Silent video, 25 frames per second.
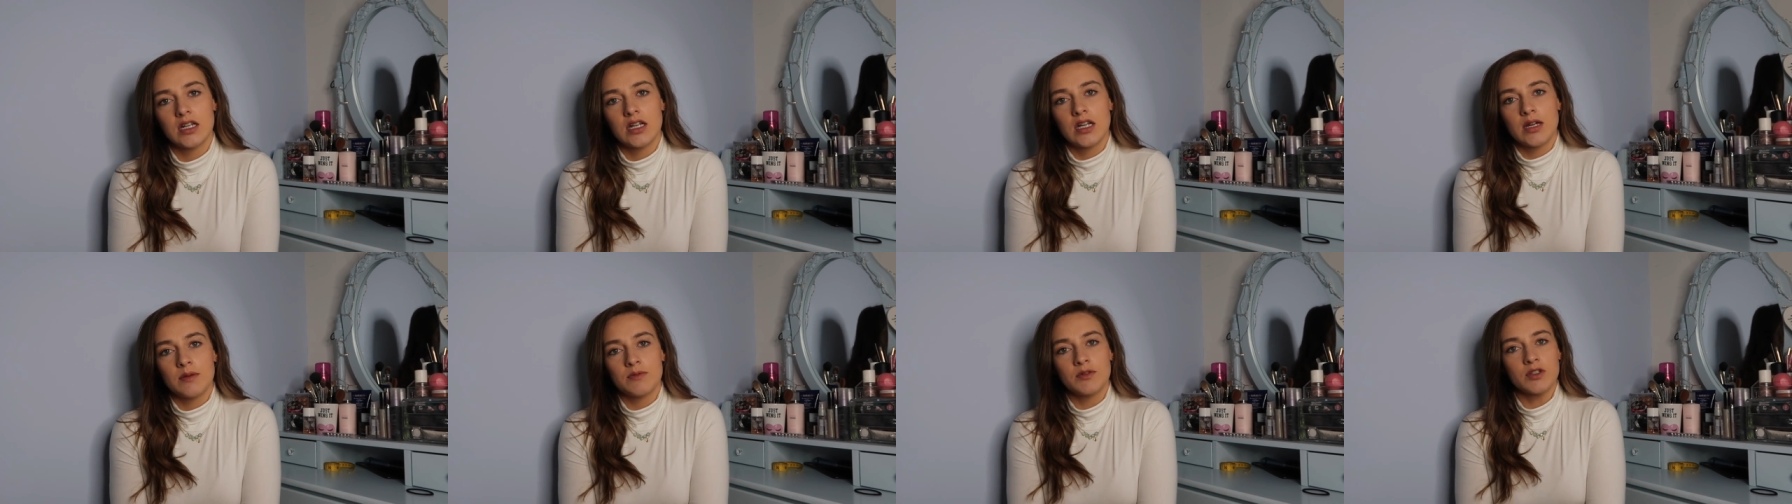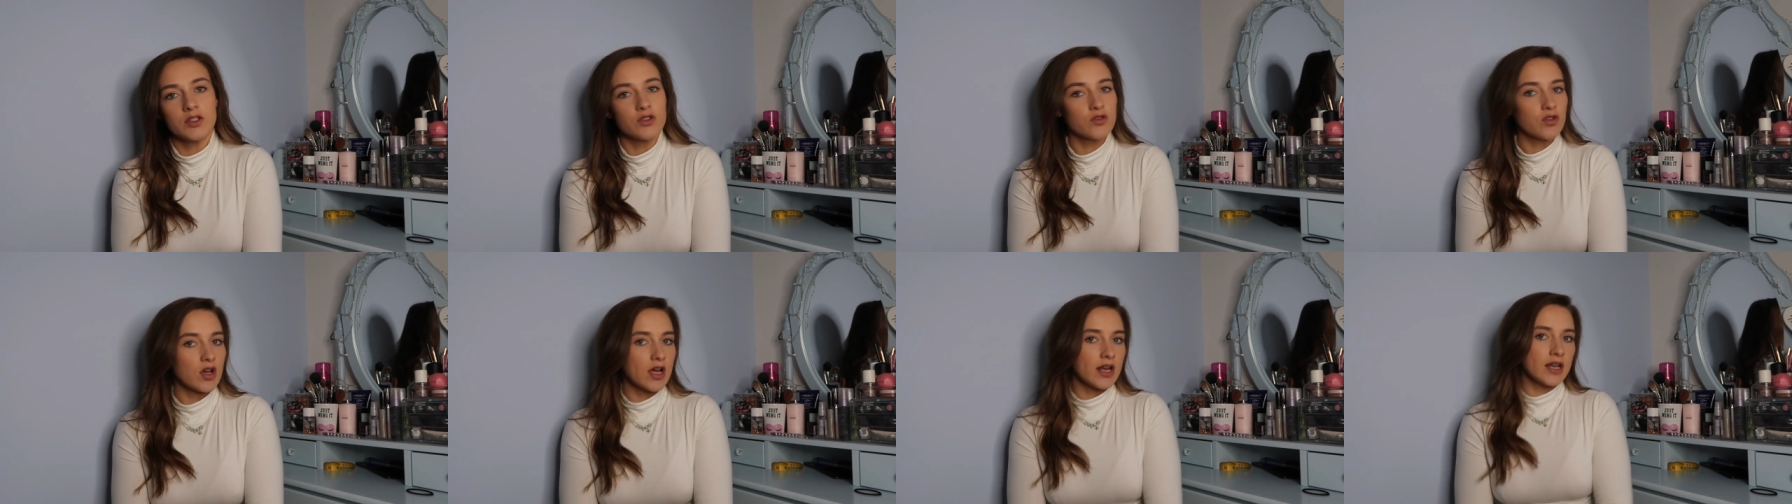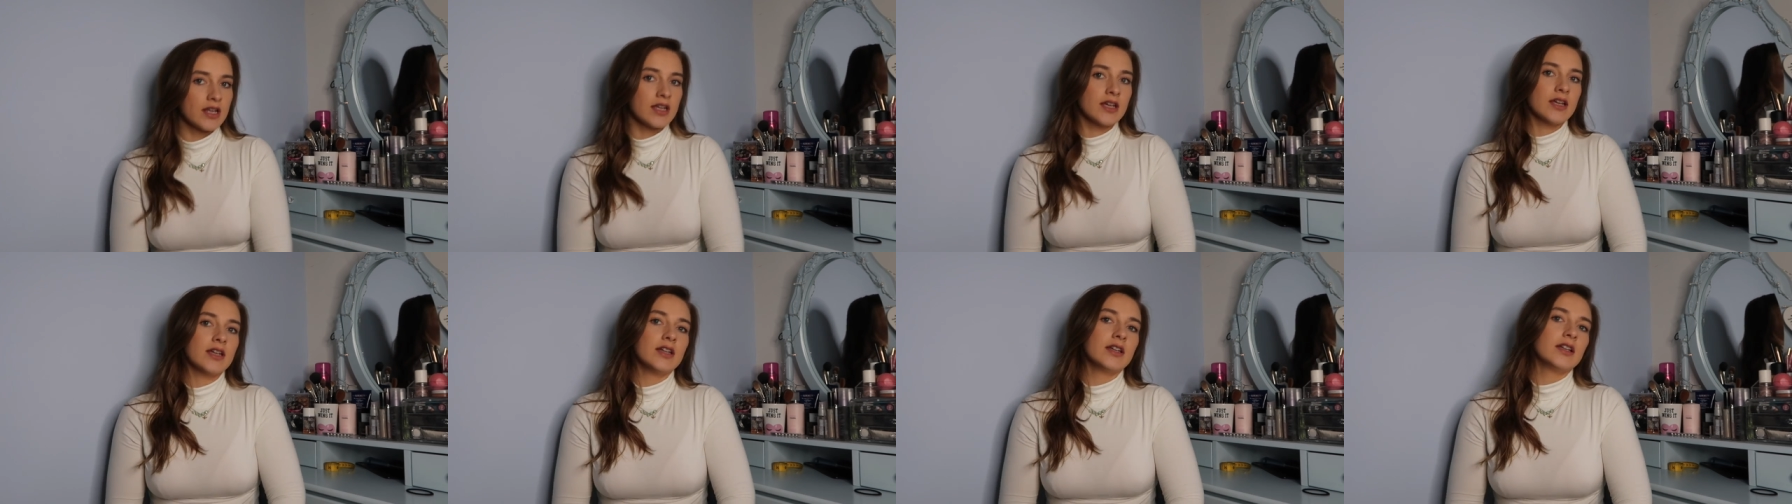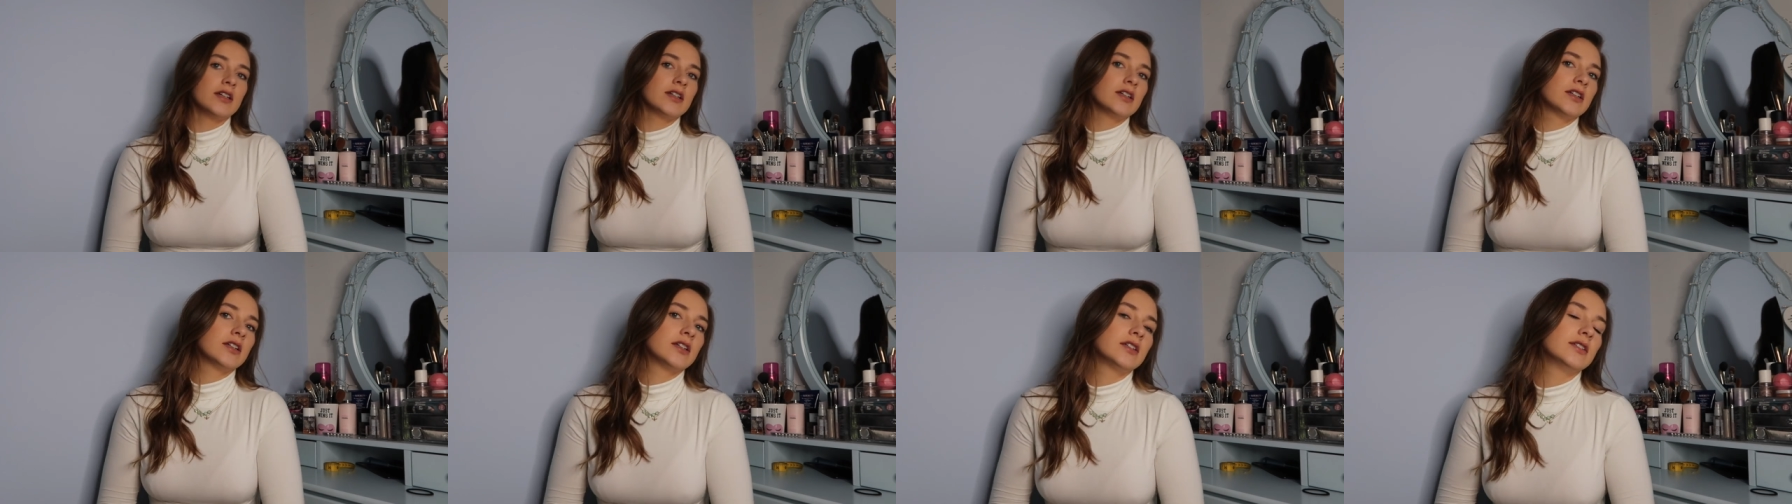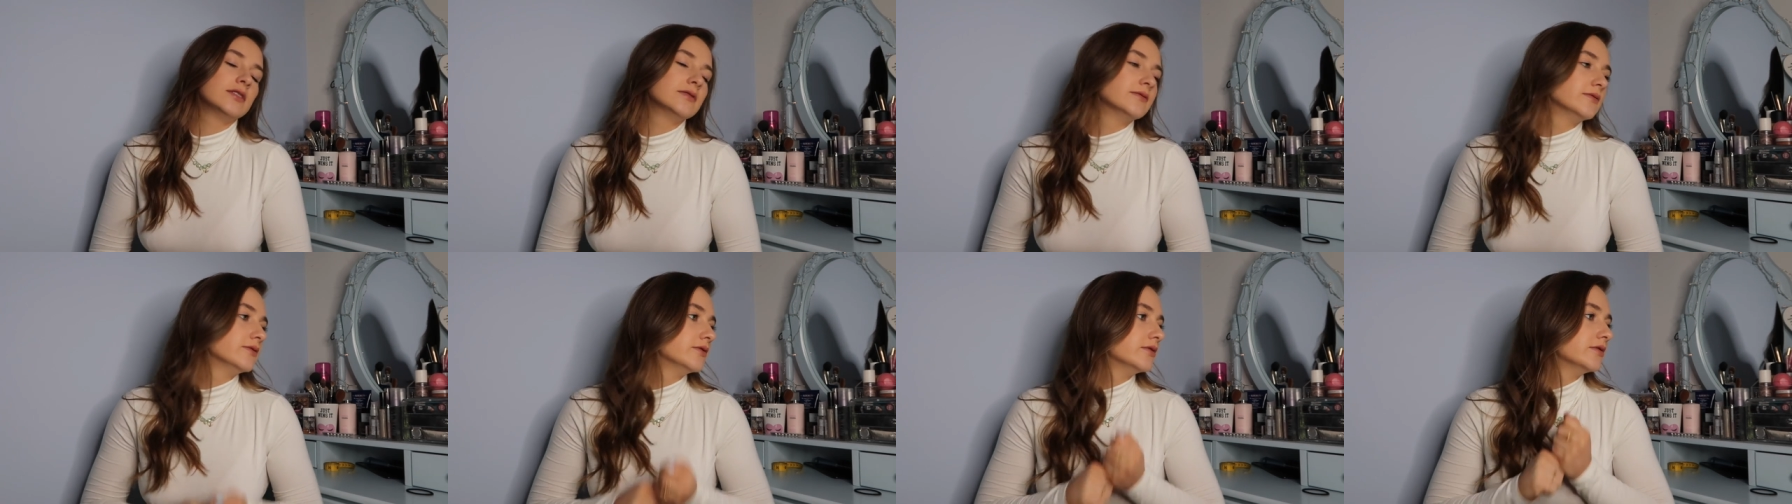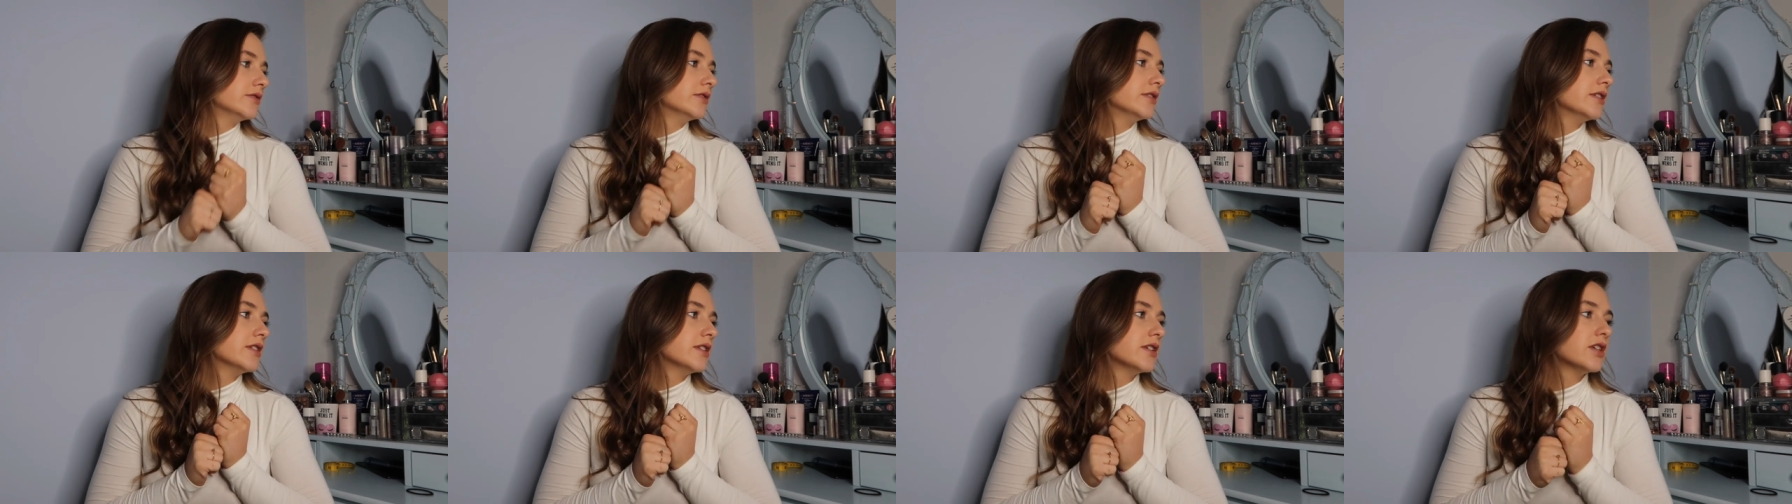I'm just trying
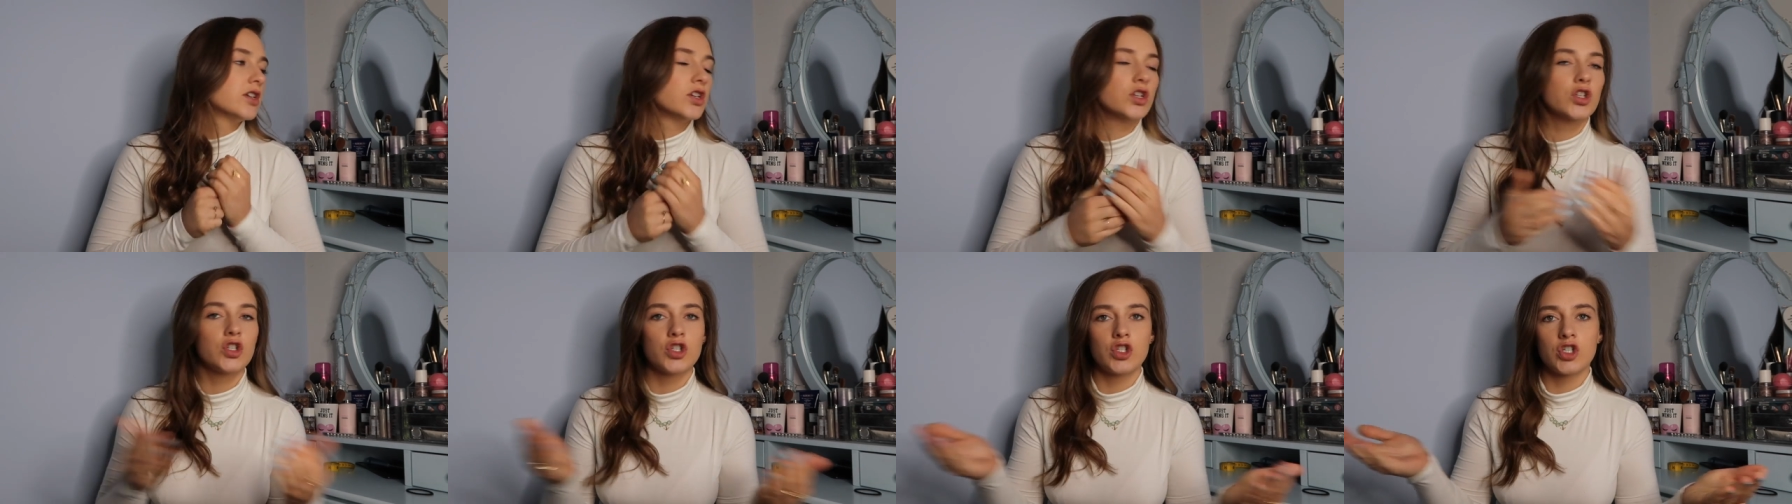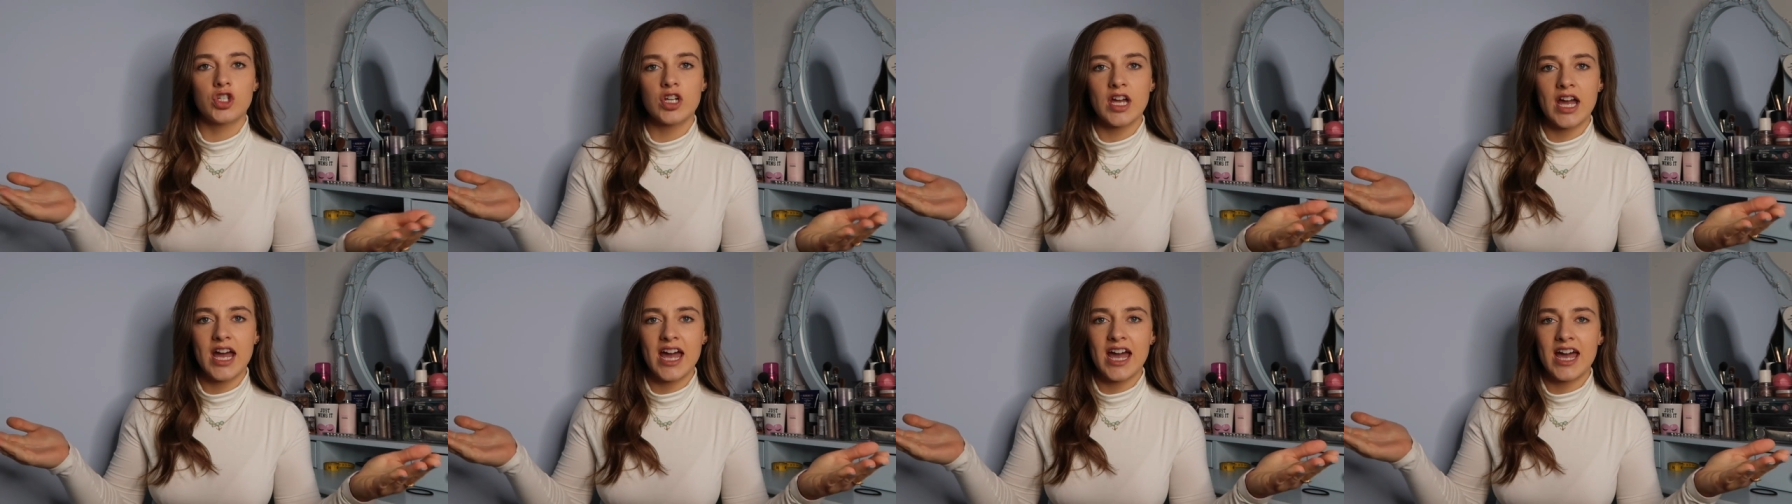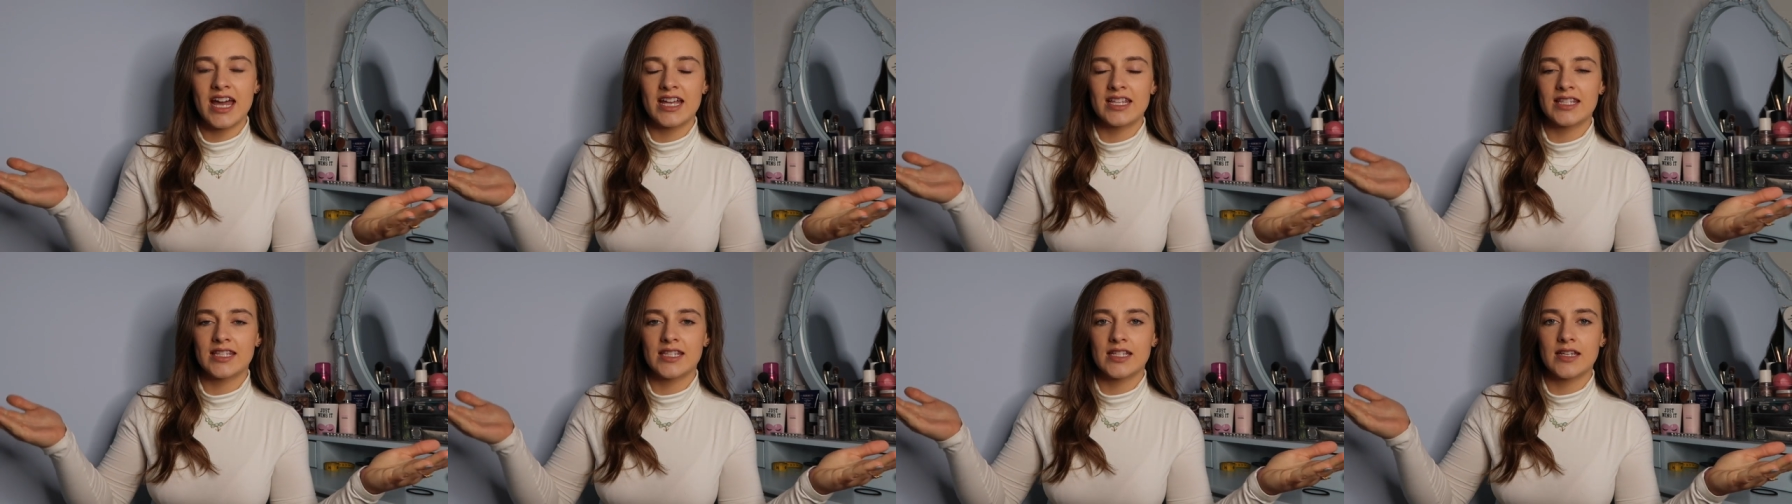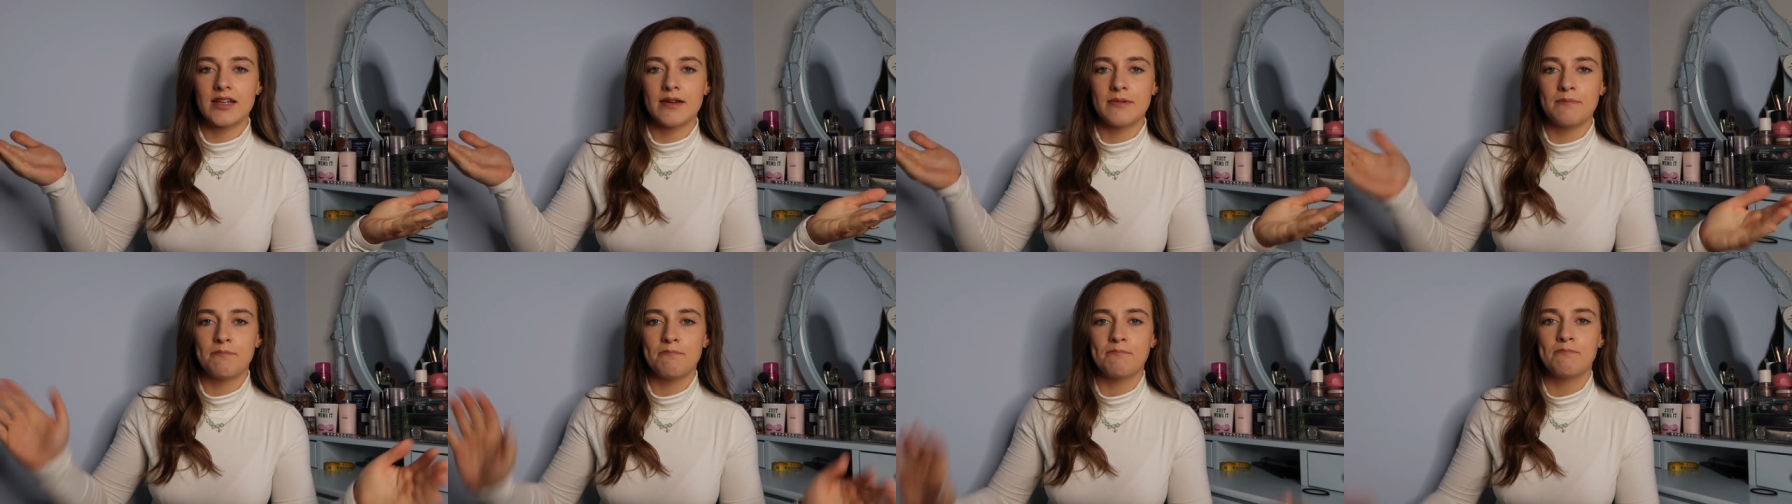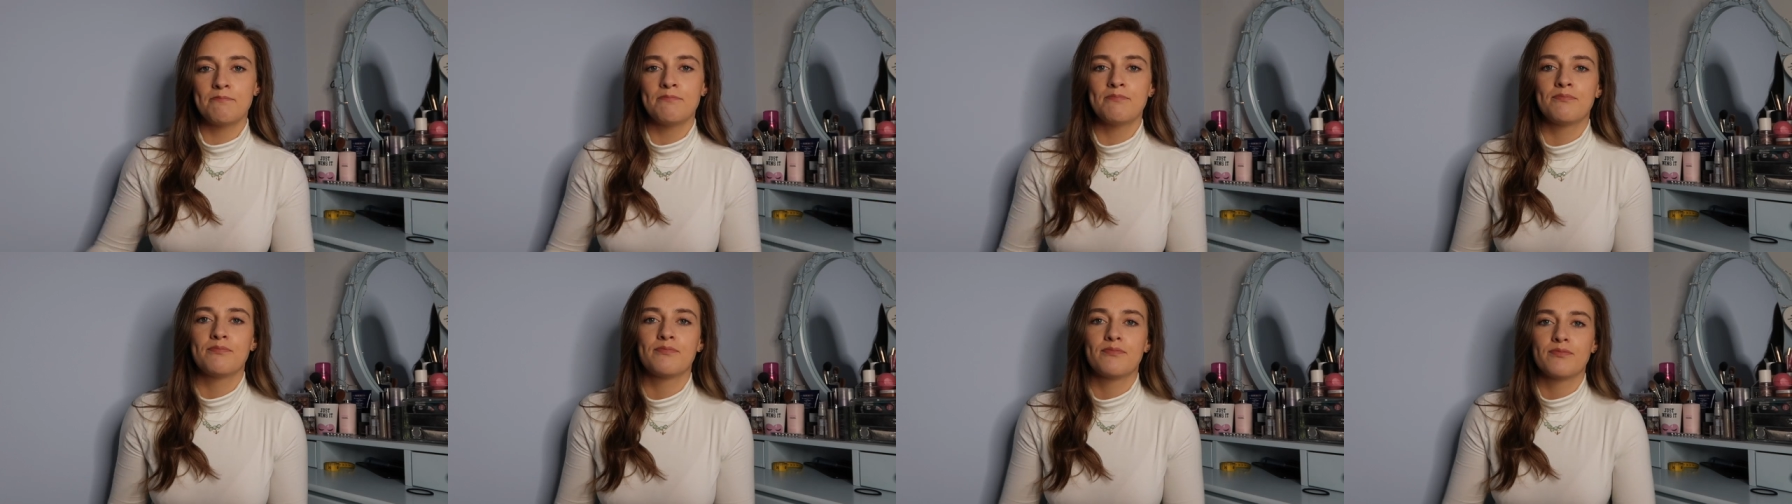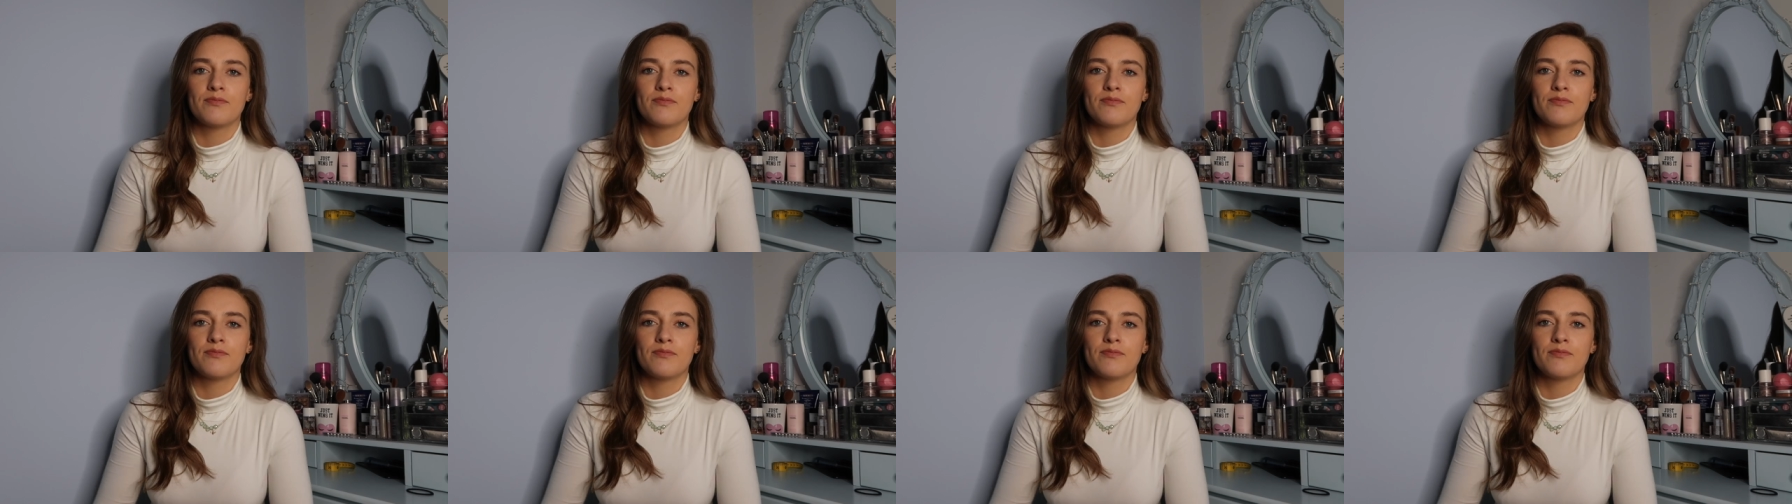to share some